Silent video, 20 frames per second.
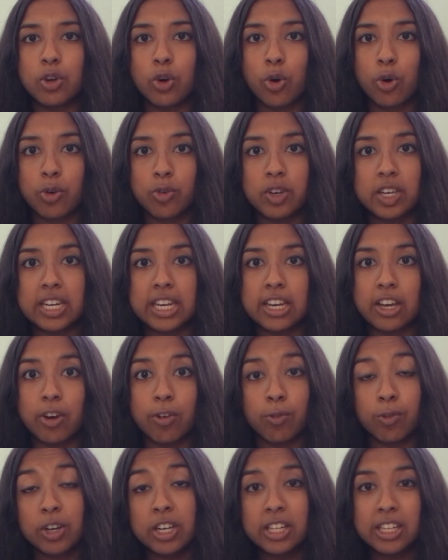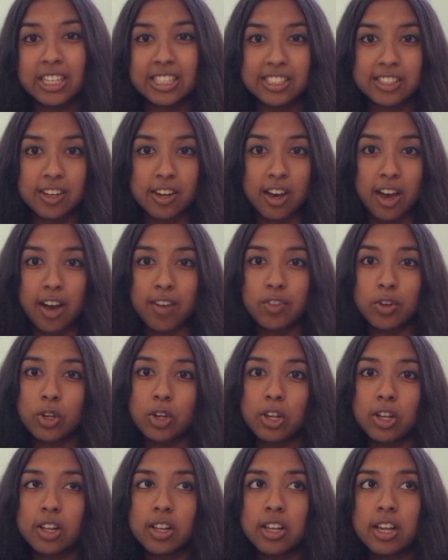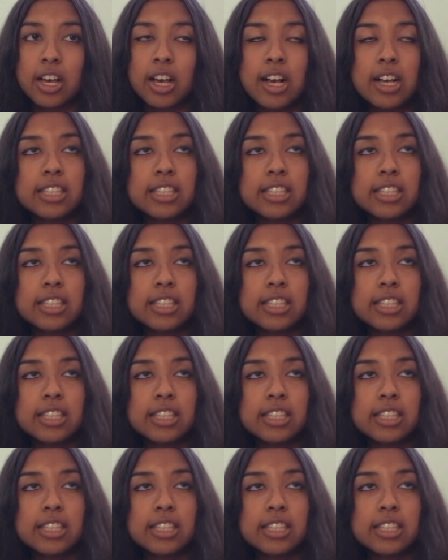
you're reading a realist novel,